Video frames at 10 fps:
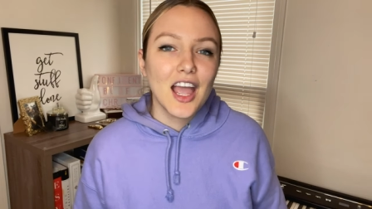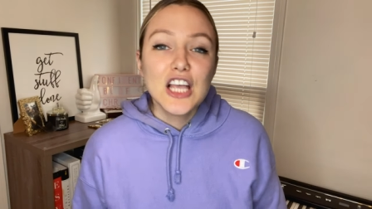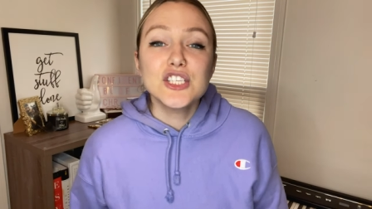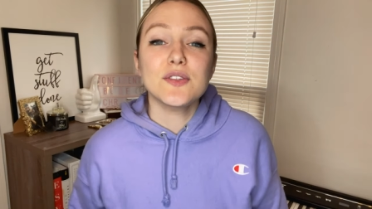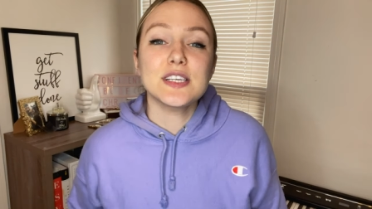
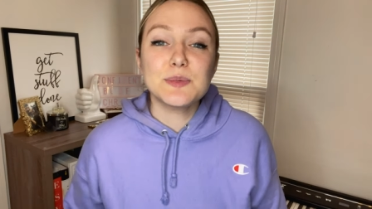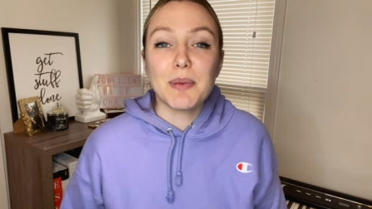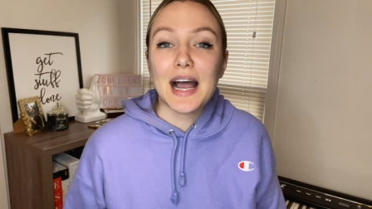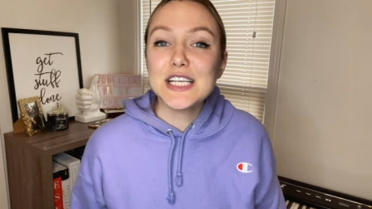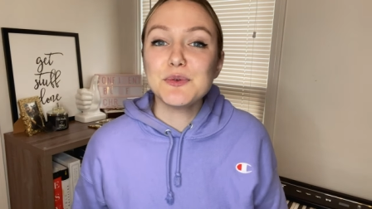So the
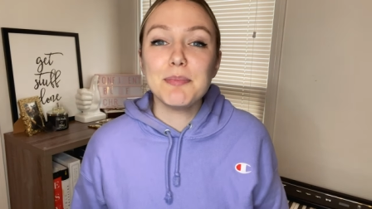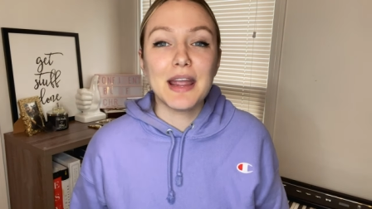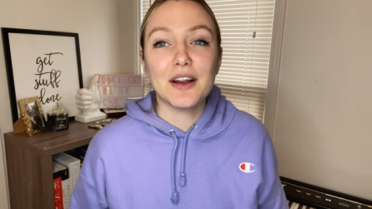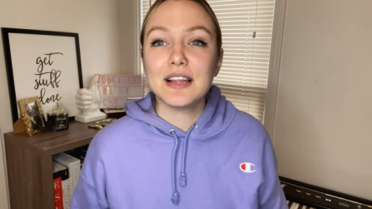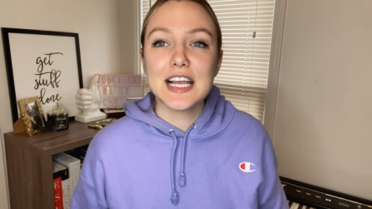spies were
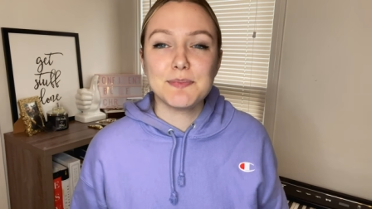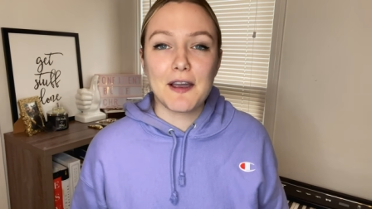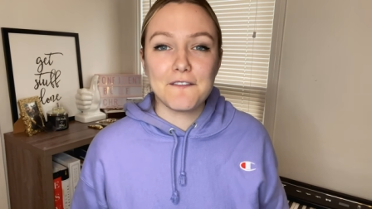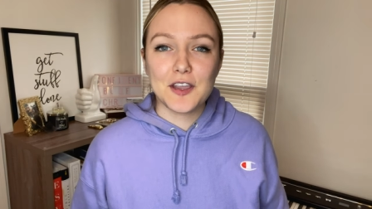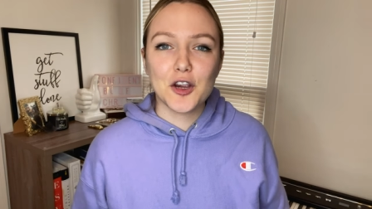paralyzed by
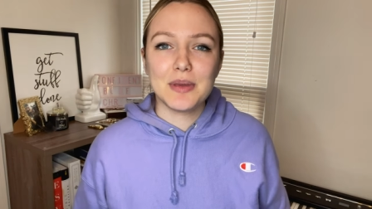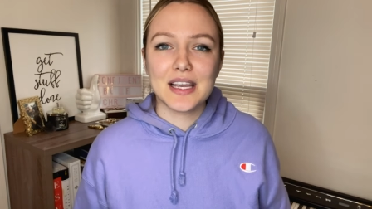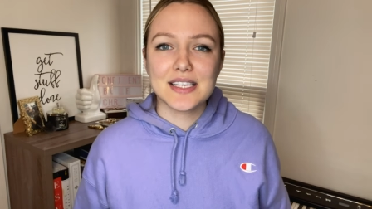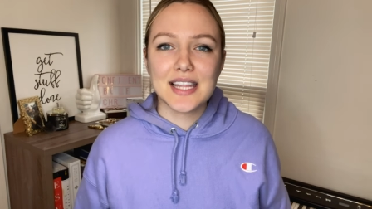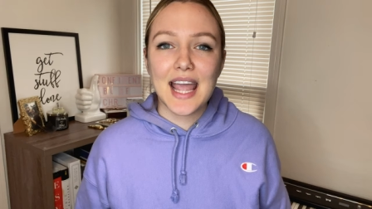fear
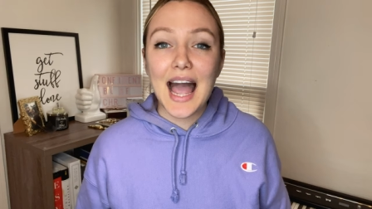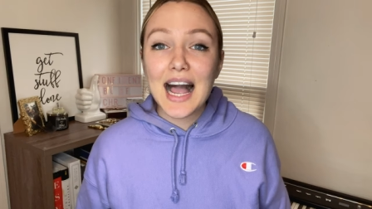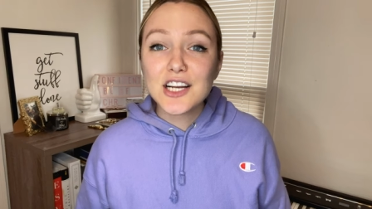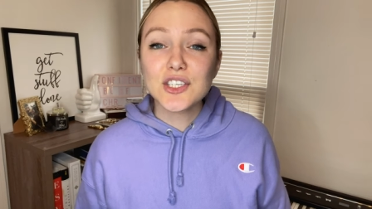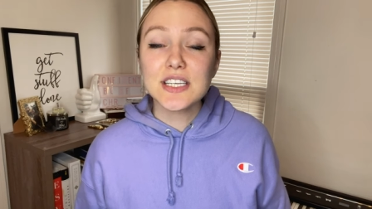because they
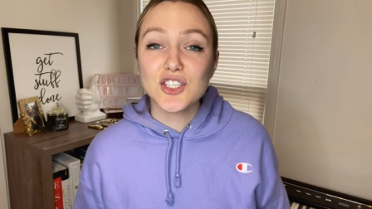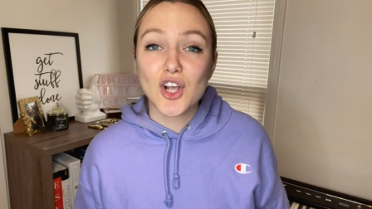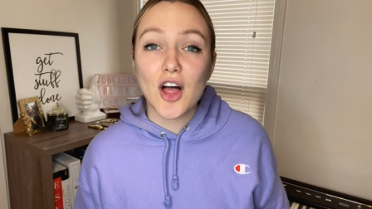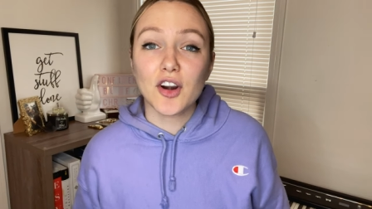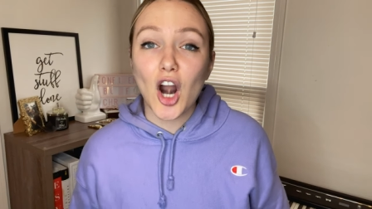actually
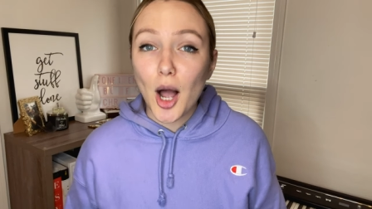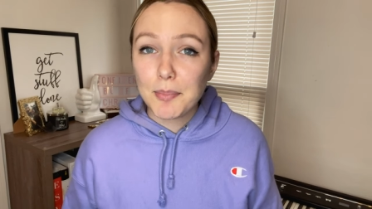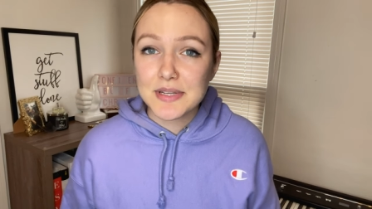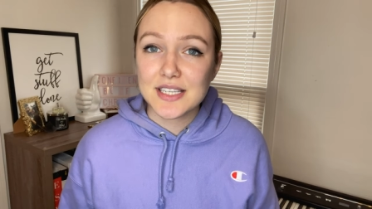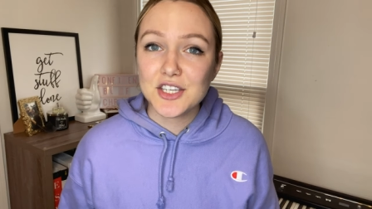saw their
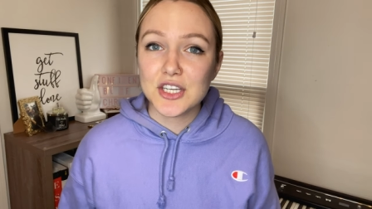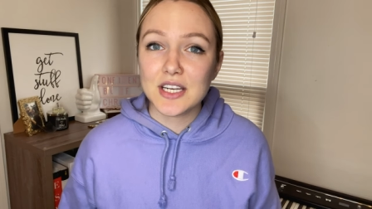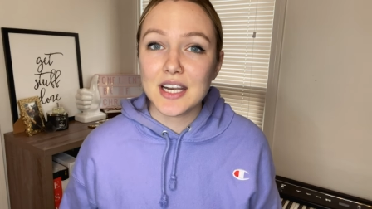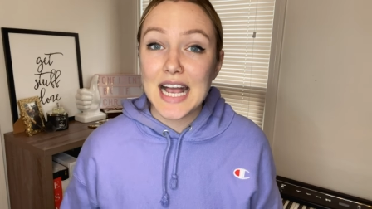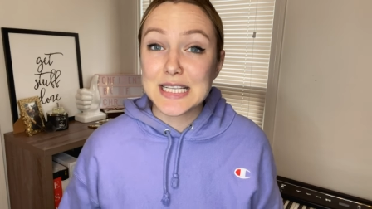
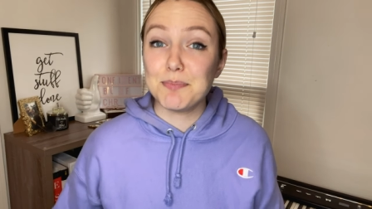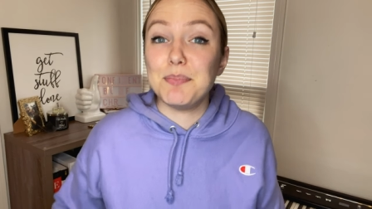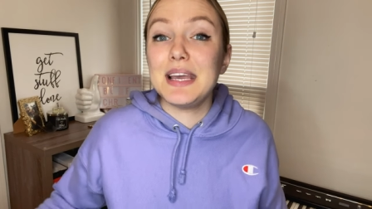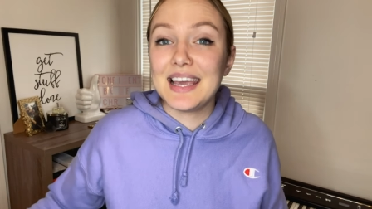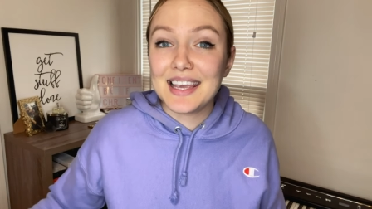opposition as
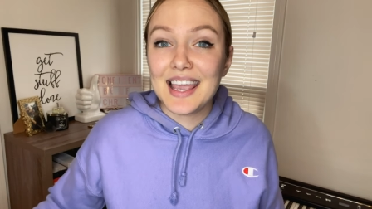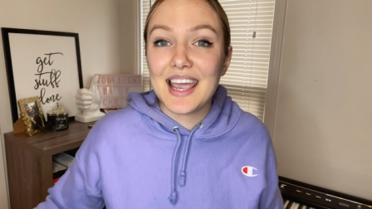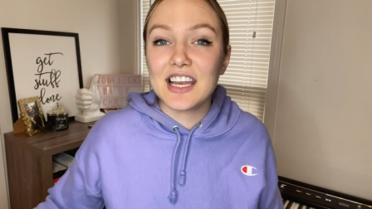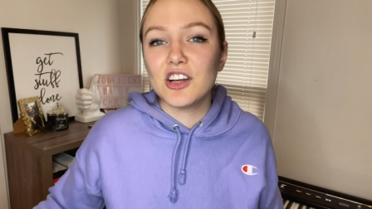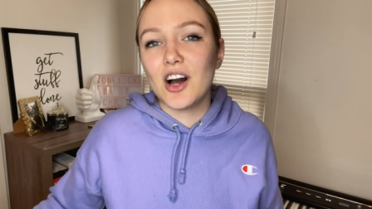big
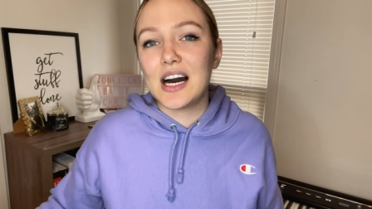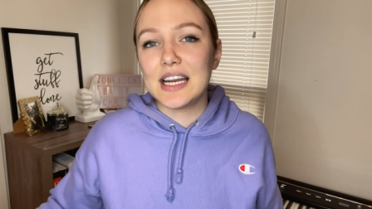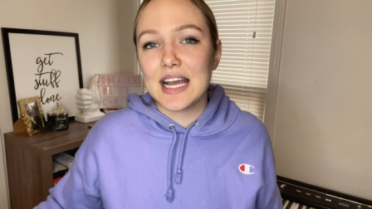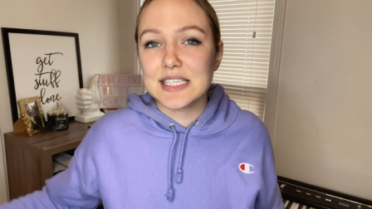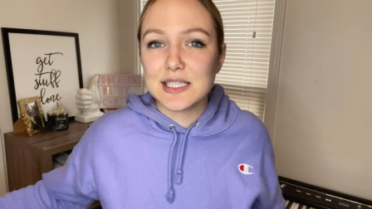and God
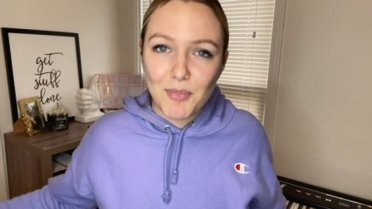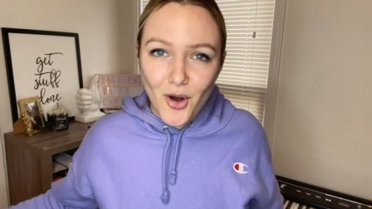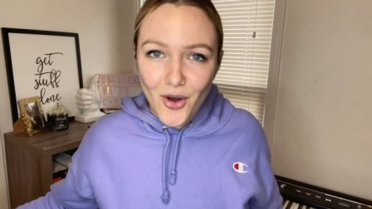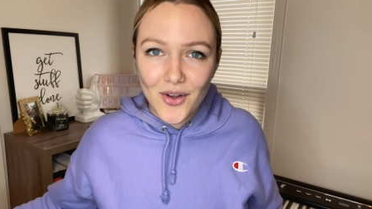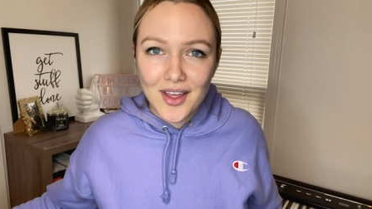as
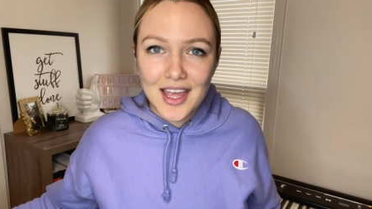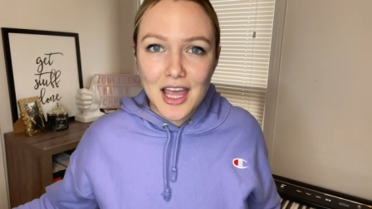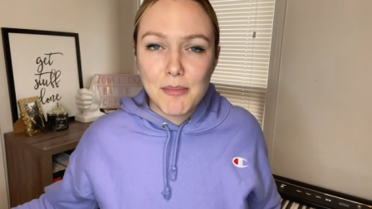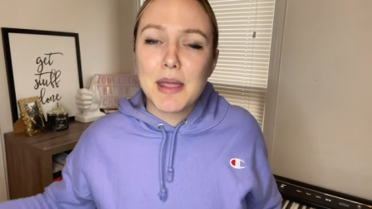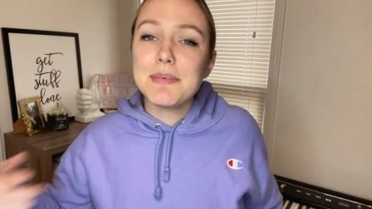small.
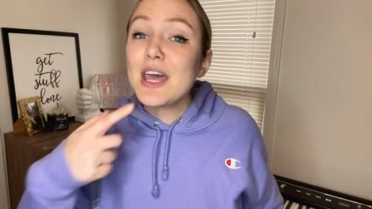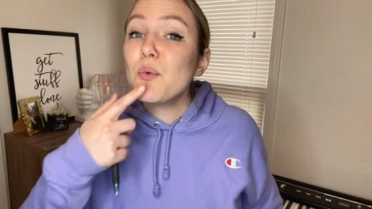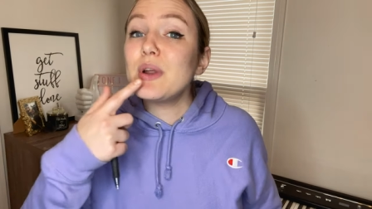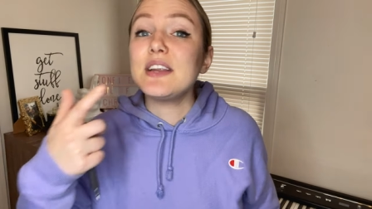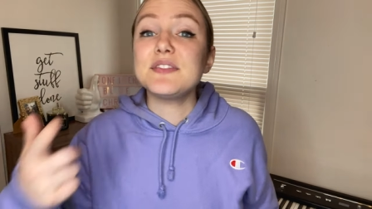Maybe they
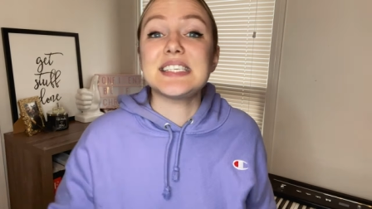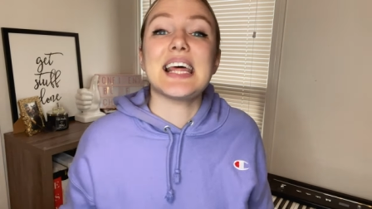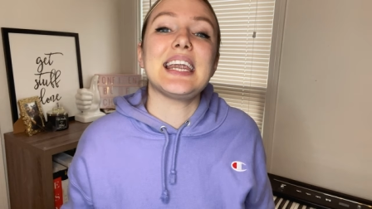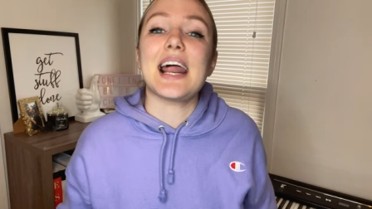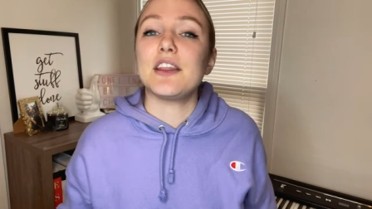wouldn't have said
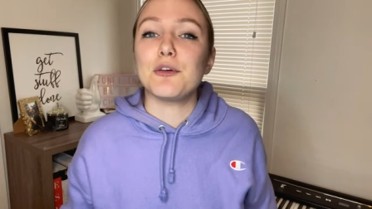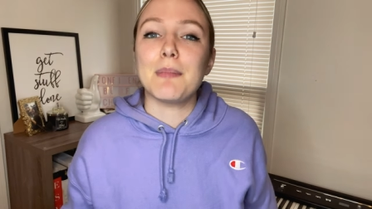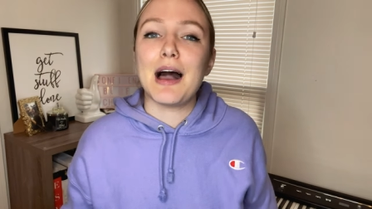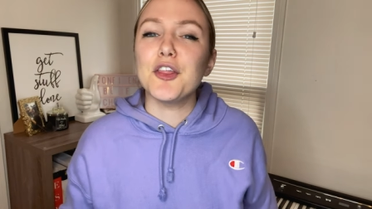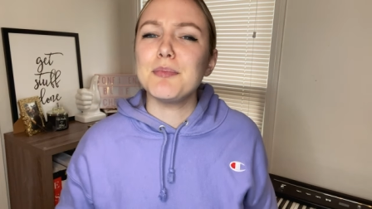it out of their
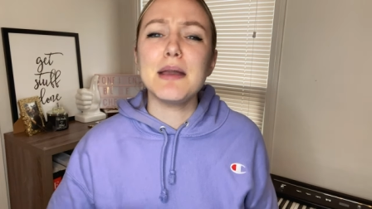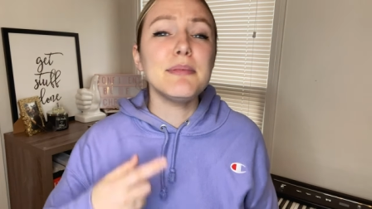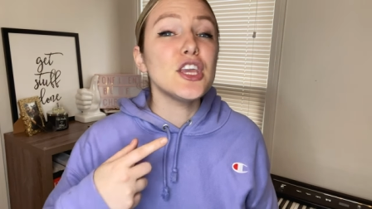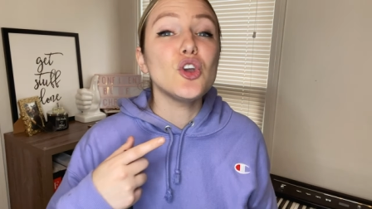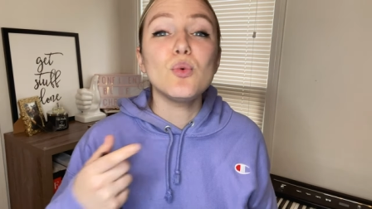mouth. Maybe
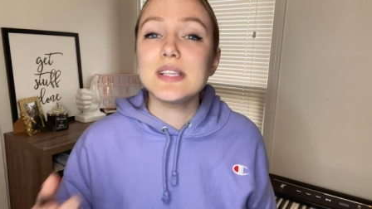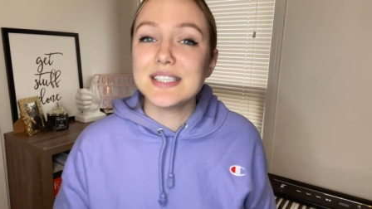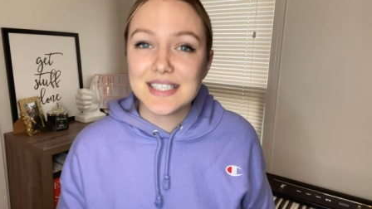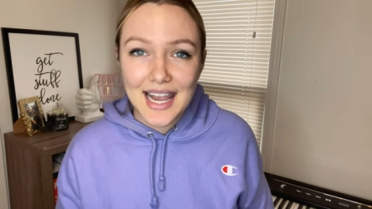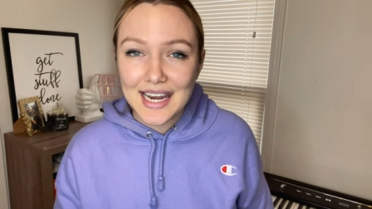you wouldn't
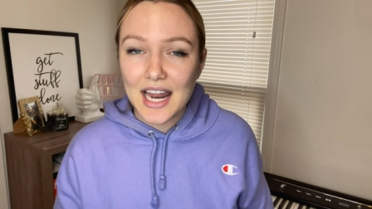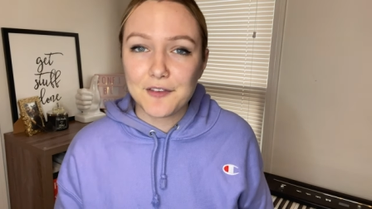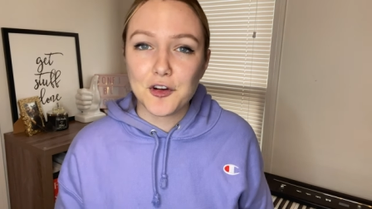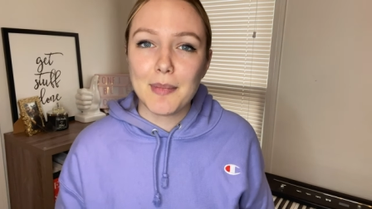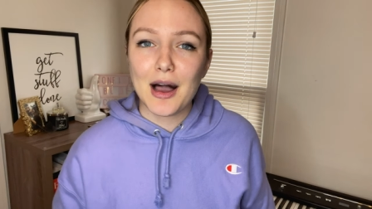say it out of
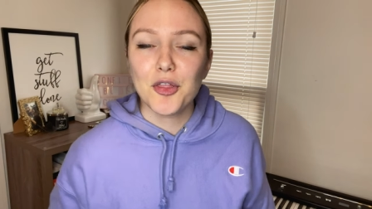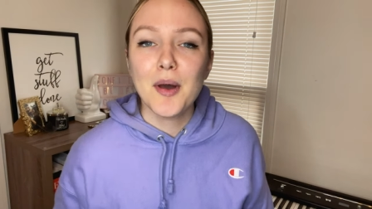your mouth.